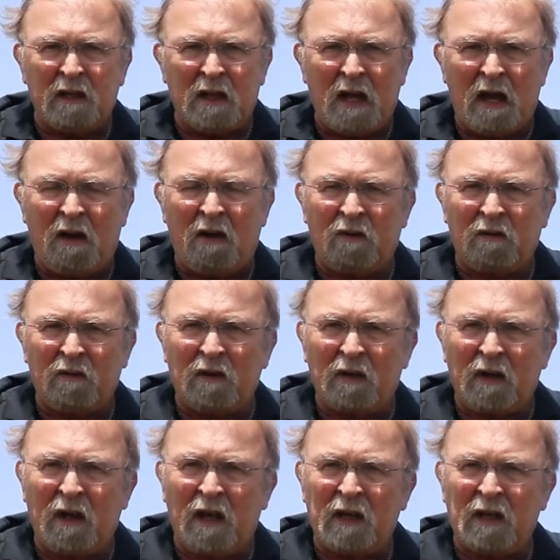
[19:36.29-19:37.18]
Now,
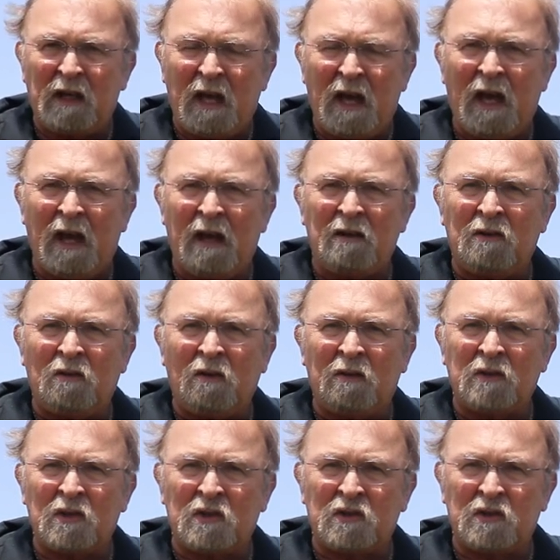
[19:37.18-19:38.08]
again,
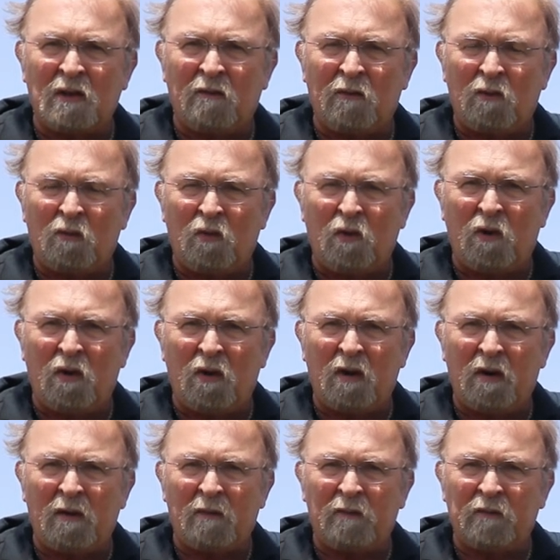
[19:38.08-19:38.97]
during the Civil
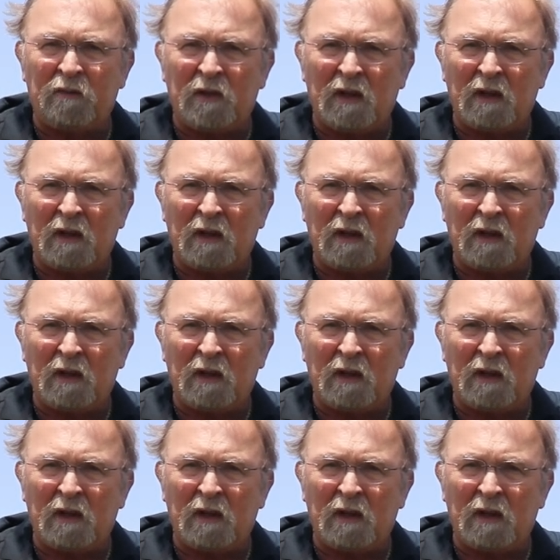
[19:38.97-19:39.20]
War,